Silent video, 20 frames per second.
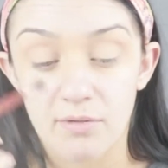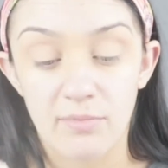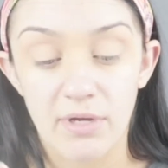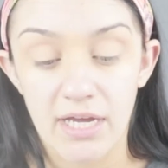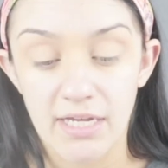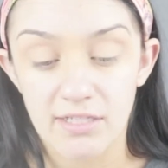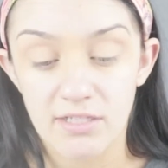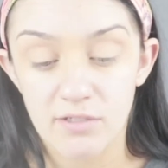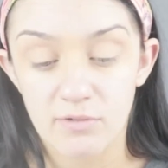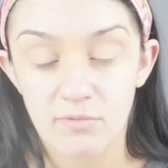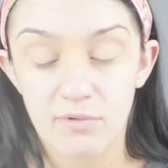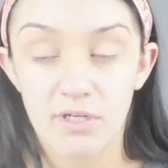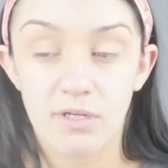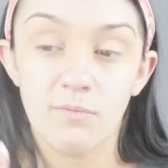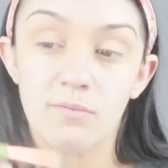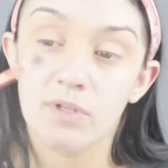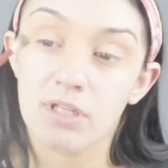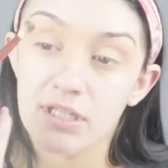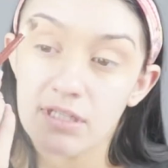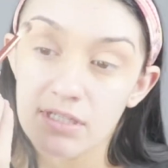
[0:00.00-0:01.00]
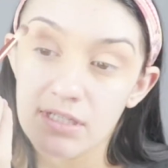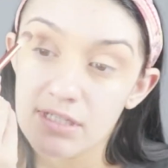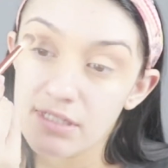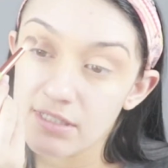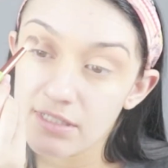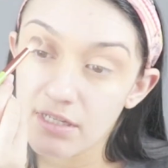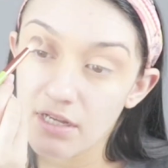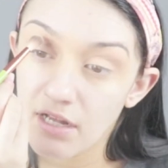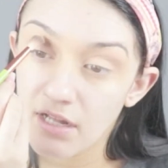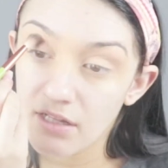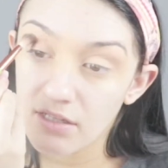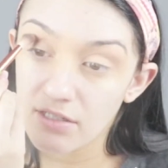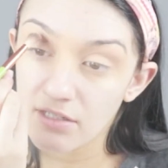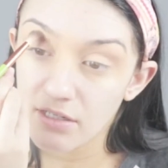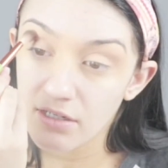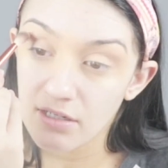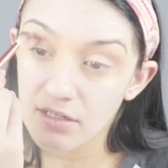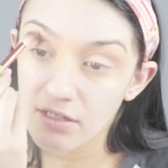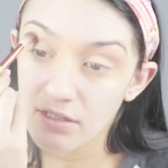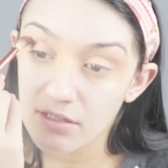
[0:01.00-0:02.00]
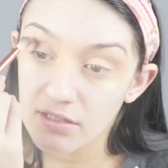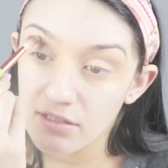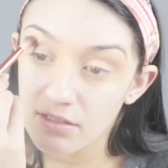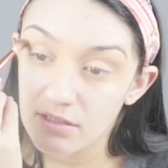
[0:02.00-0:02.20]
But I do want to blend this color